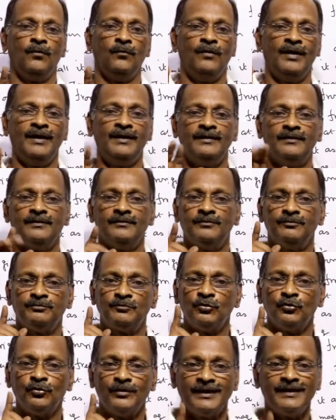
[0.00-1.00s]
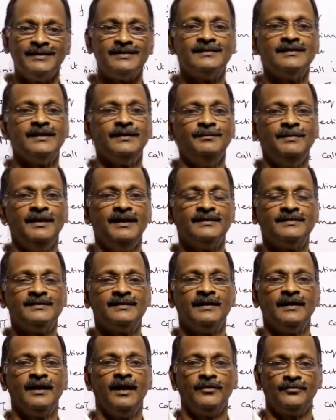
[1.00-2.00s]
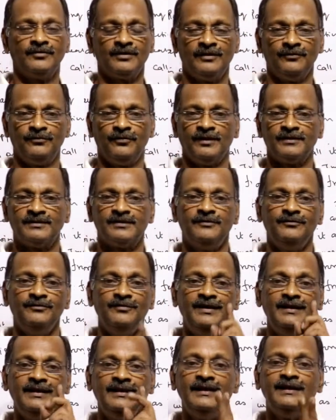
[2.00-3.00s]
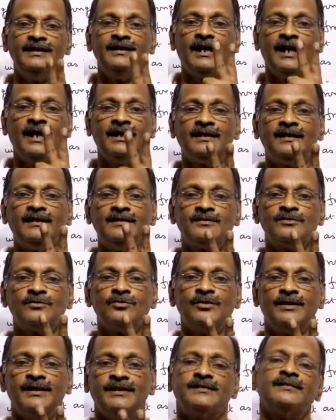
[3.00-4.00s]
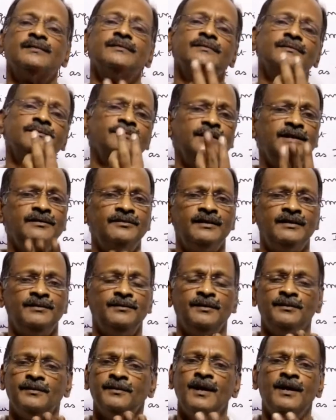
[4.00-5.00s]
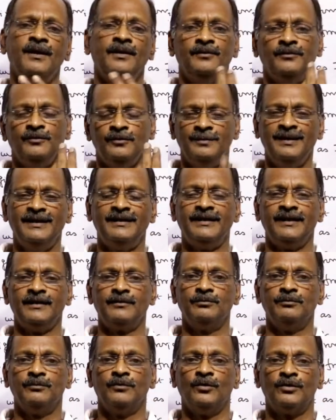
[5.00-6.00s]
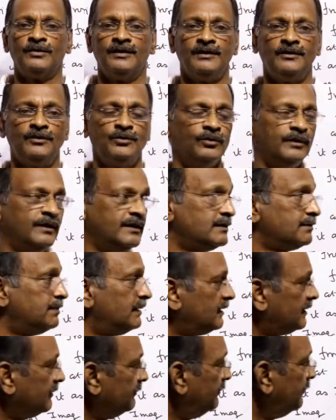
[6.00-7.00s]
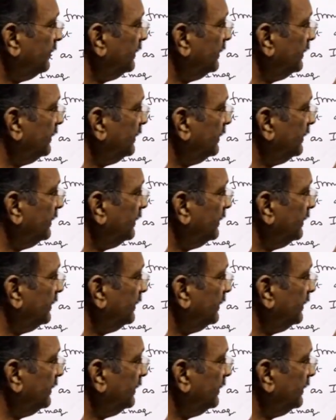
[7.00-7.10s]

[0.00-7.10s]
When to trace the image after reflection, we need at least 2 rays. Even we may take more than 2 rays, but